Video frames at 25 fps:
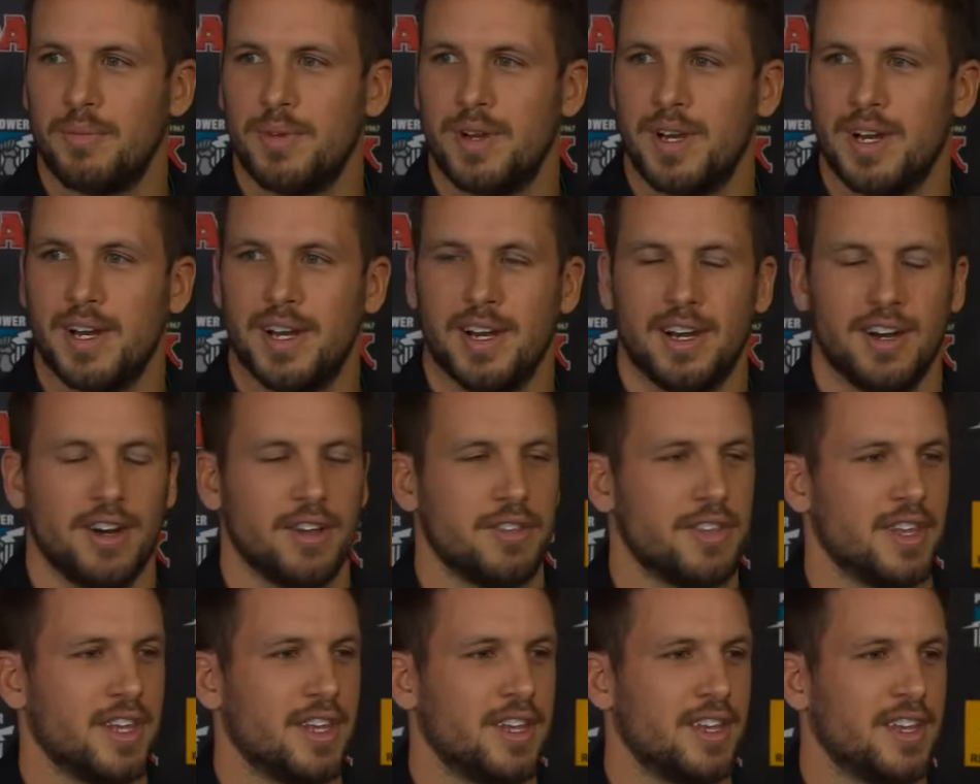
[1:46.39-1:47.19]
I
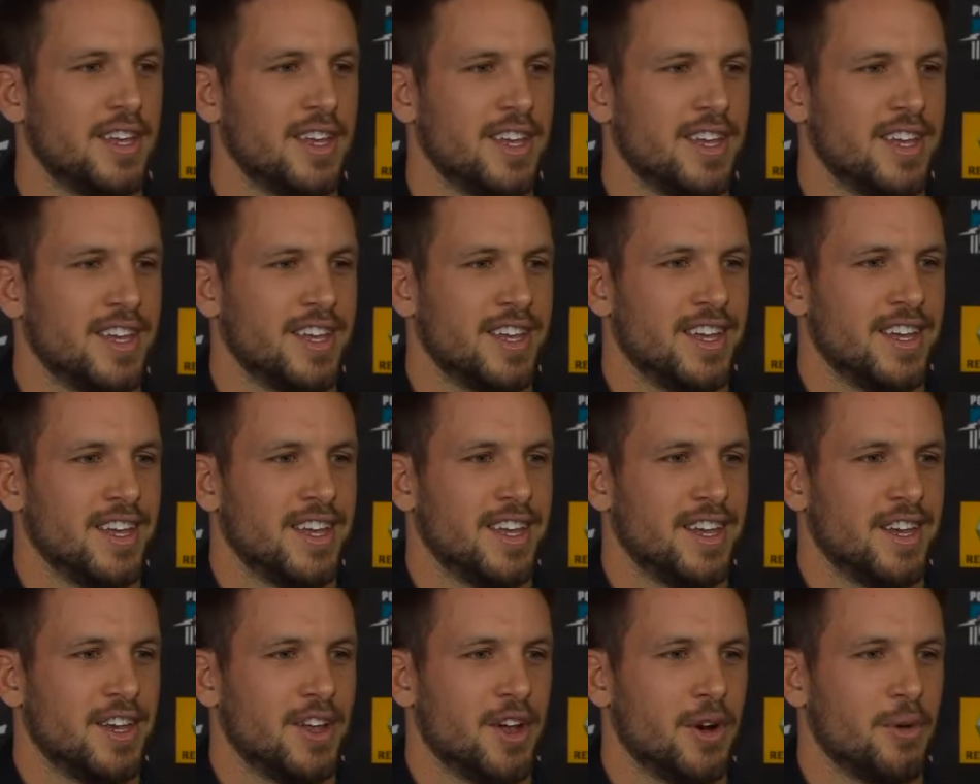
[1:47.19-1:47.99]
think
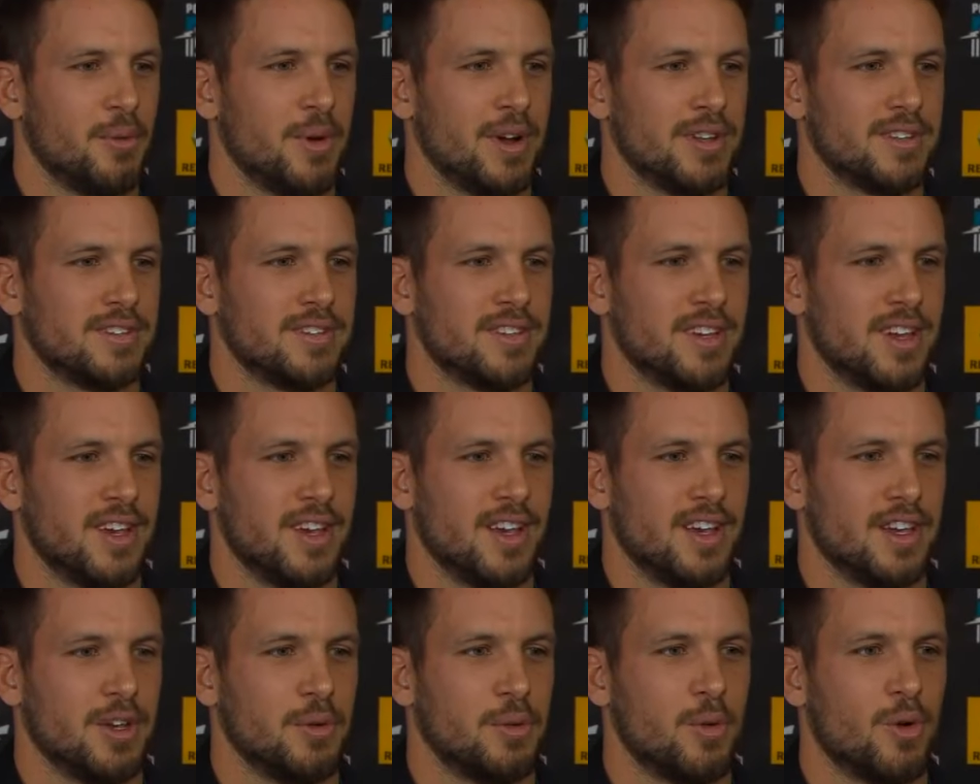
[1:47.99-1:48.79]
once
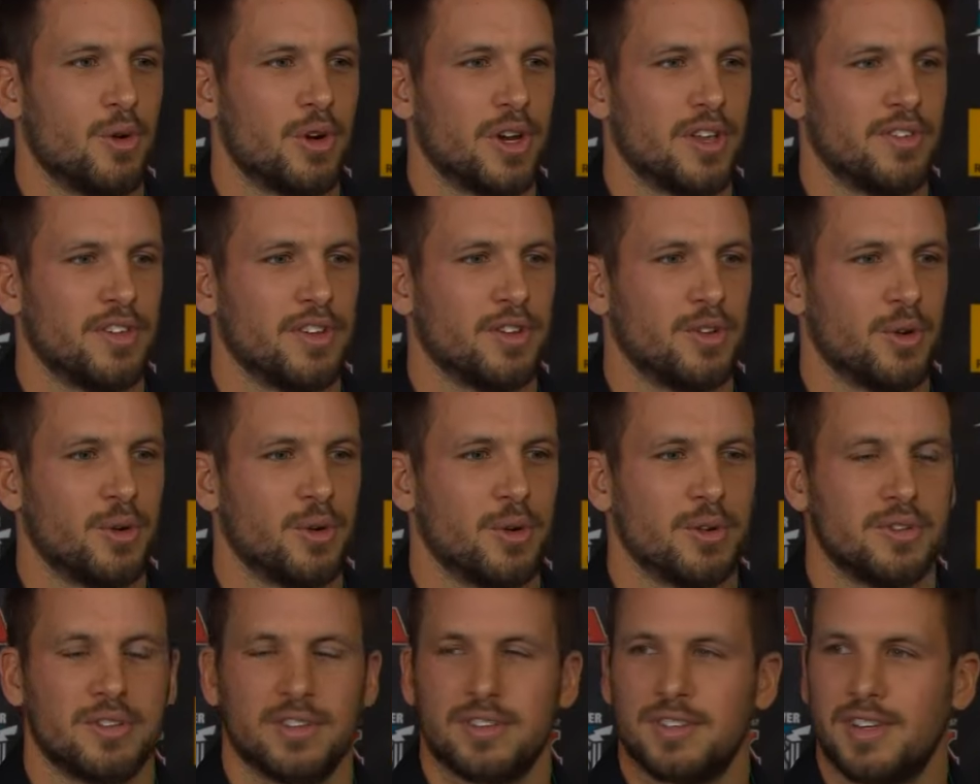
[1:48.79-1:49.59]
you walk in the
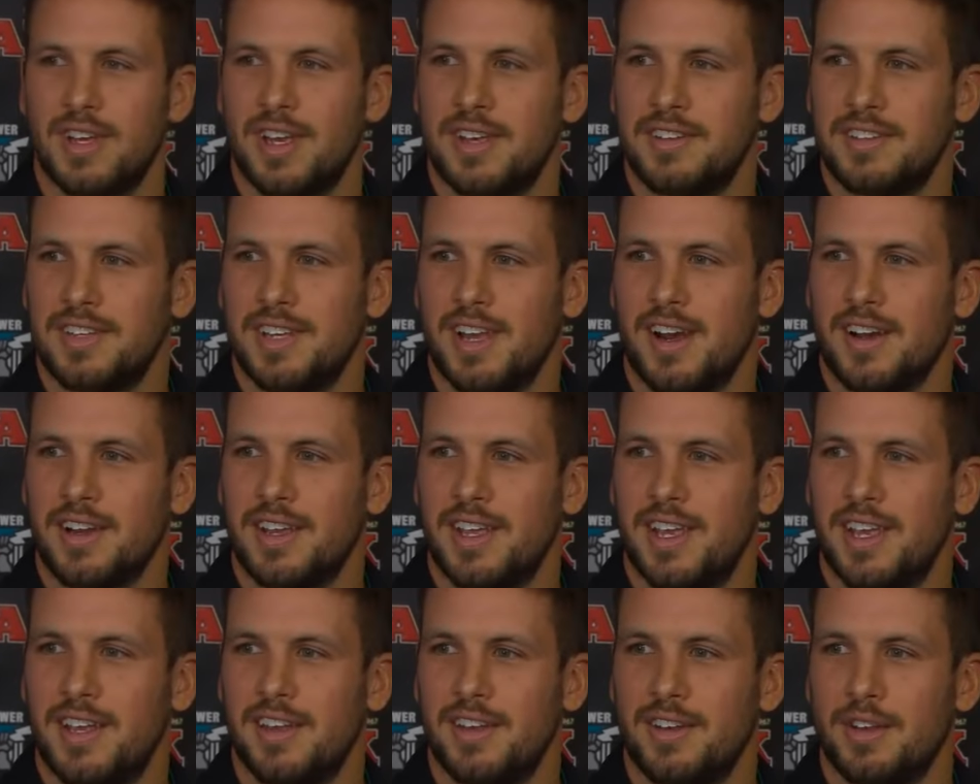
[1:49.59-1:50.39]
doors as a young
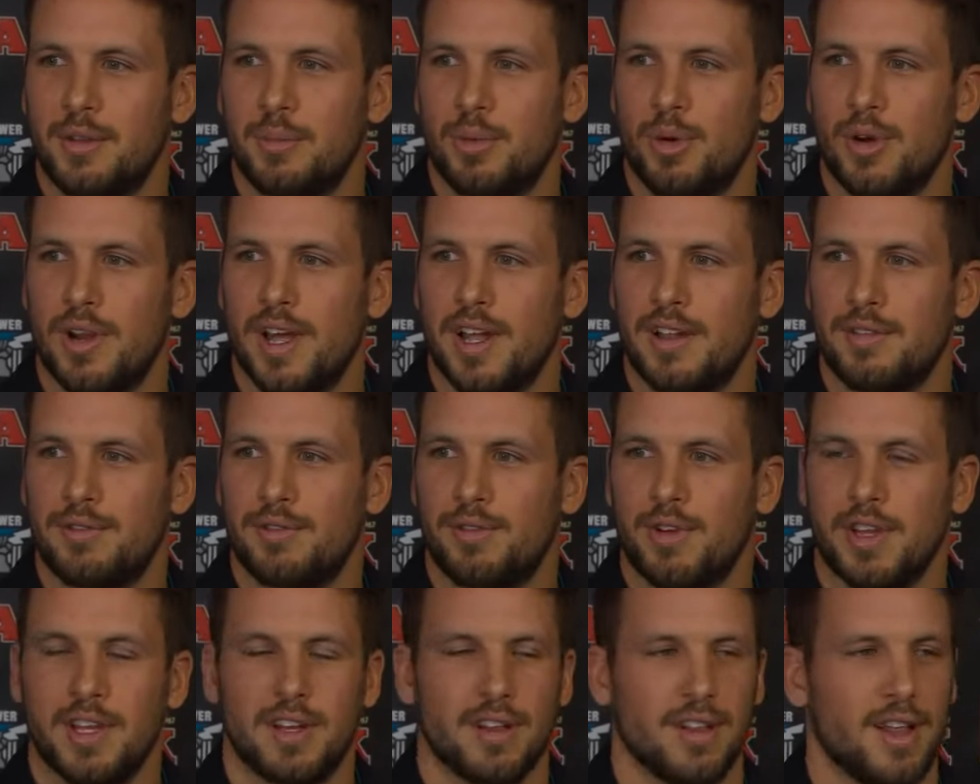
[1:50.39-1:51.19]
kid into the Port Adelaide
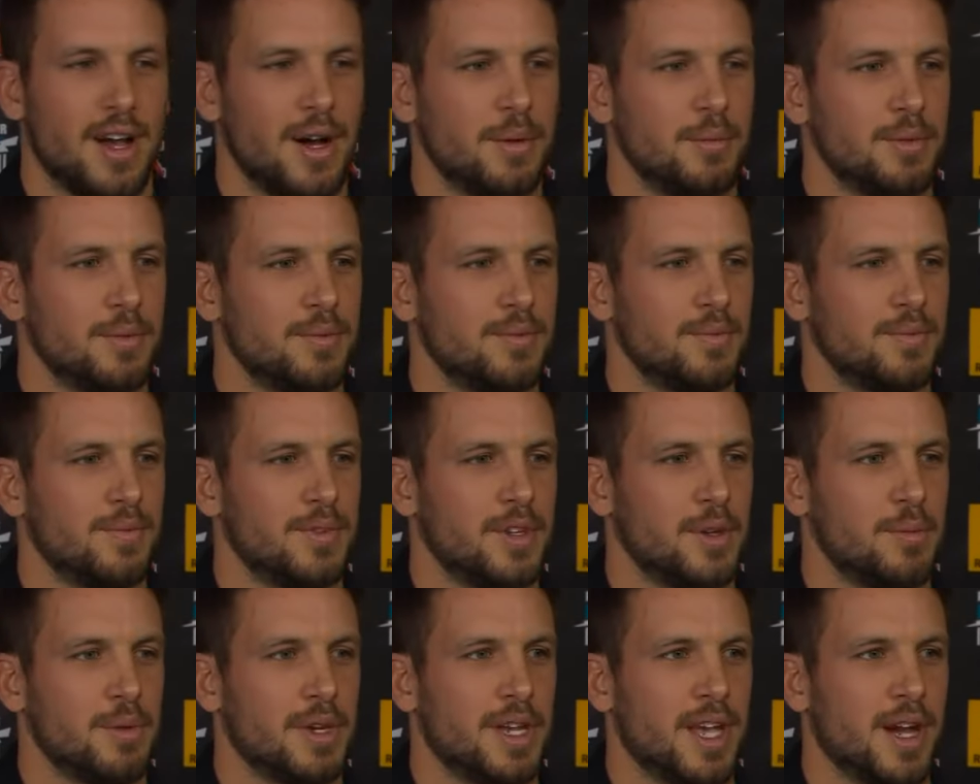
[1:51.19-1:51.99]
Footy Club, and
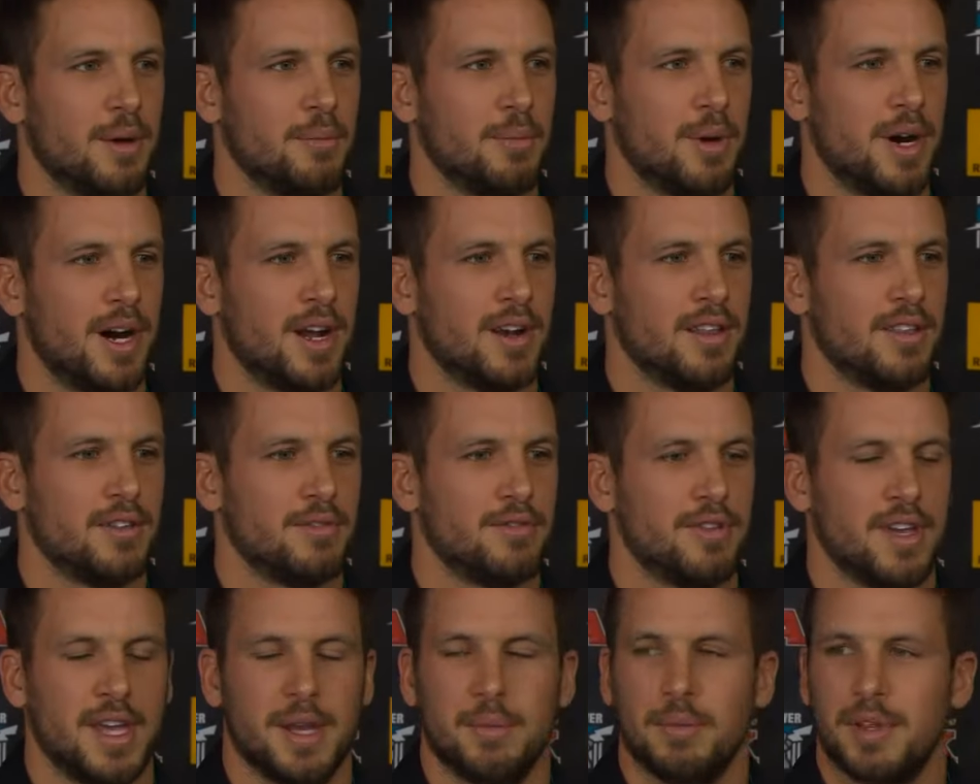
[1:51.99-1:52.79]
you become part of the
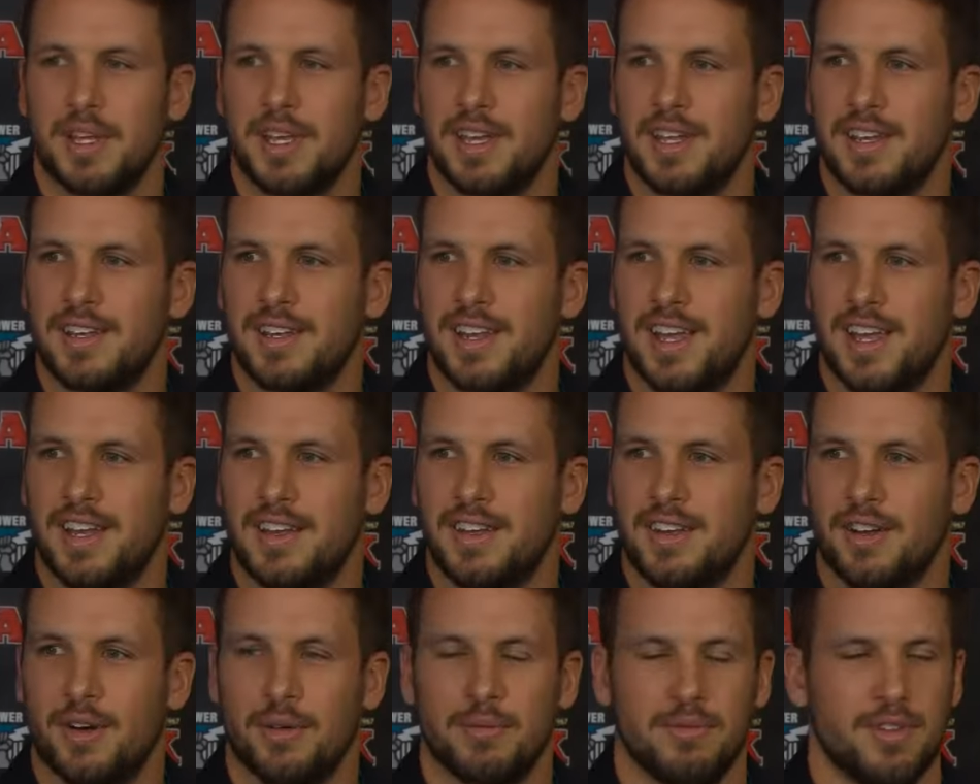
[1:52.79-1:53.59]
family,
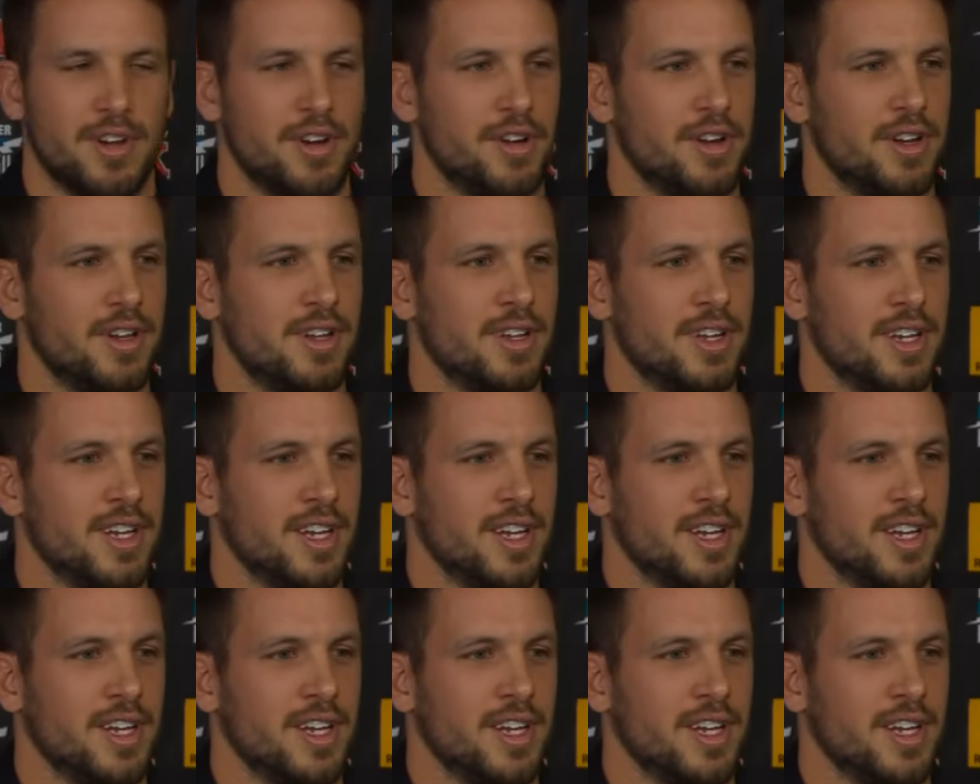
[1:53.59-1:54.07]
and I'm very,